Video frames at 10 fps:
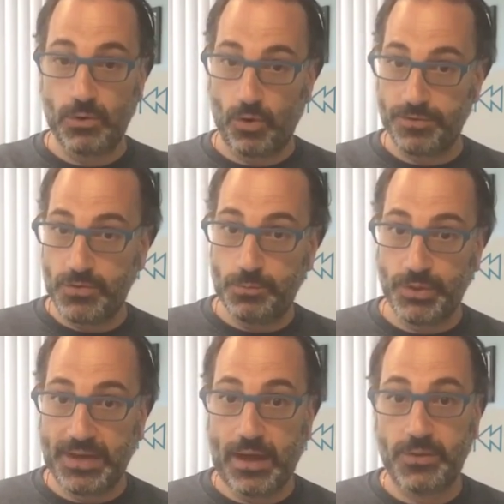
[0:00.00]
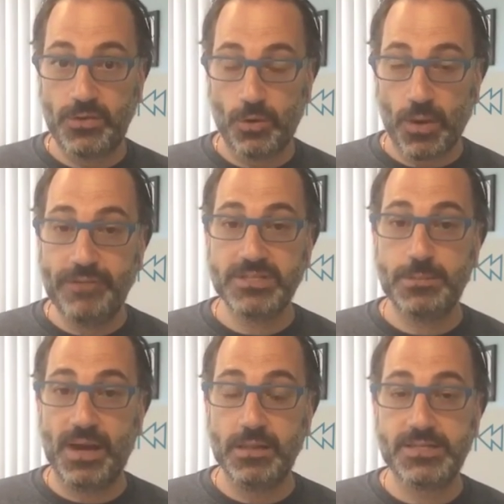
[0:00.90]
or if you put it out in your privacy
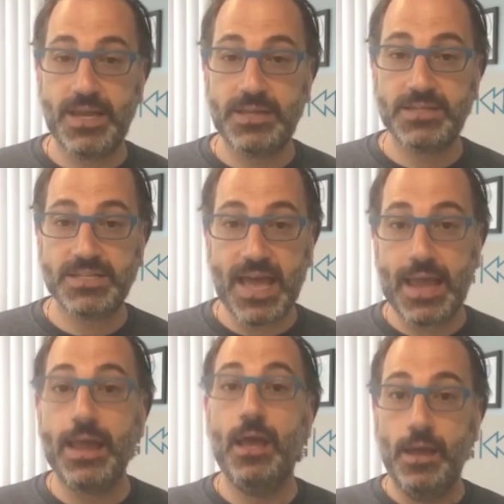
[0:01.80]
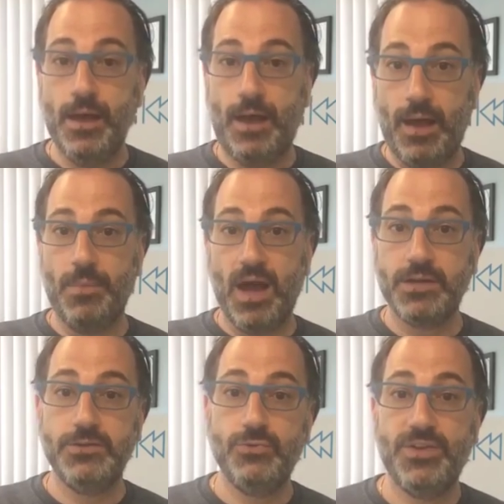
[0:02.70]
policy and you say, I'm not
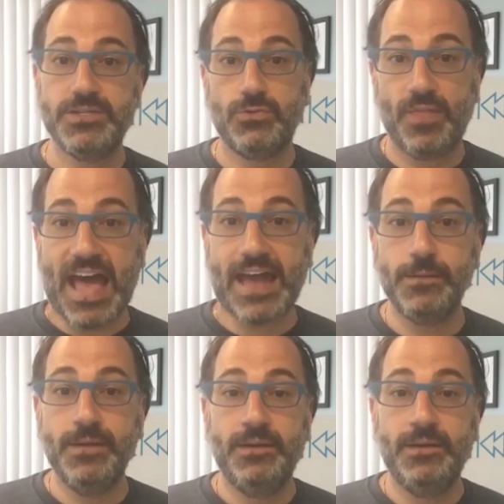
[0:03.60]
going to do this or that,